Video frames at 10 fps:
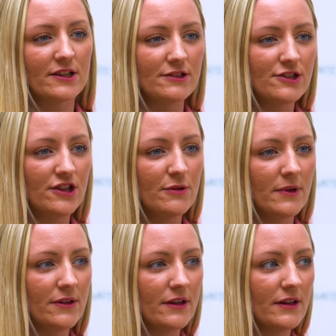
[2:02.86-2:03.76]

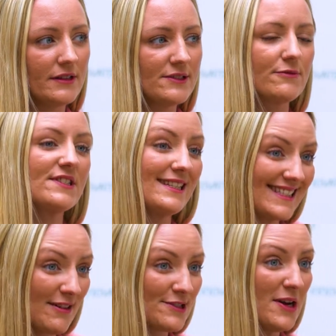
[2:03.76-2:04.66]
consumer that sort of
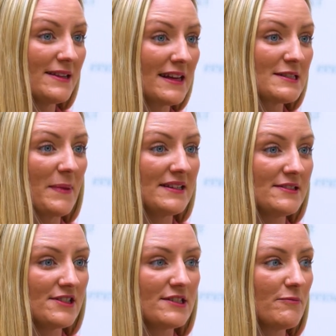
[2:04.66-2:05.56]
sits outside that space
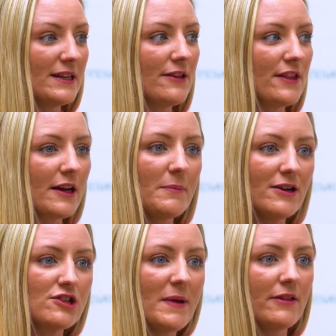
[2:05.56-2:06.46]
and doesn't really think
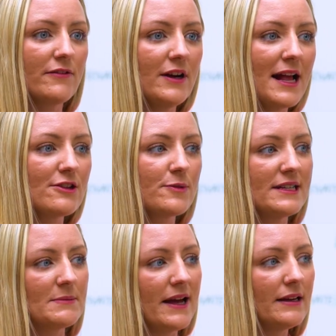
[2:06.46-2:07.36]
much about the financial
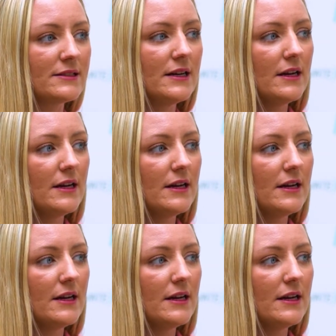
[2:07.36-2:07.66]
aspect.